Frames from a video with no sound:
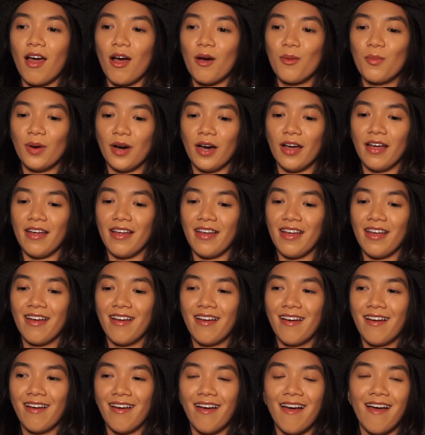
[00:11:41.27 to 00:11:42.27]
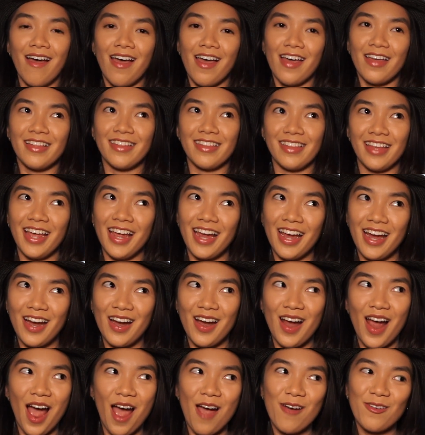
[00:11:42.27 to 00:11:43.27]
But there
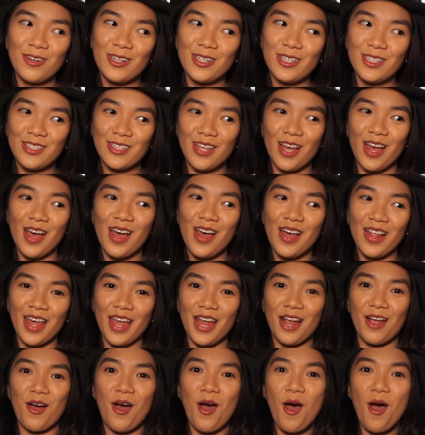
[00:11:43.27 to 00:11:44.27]
I was like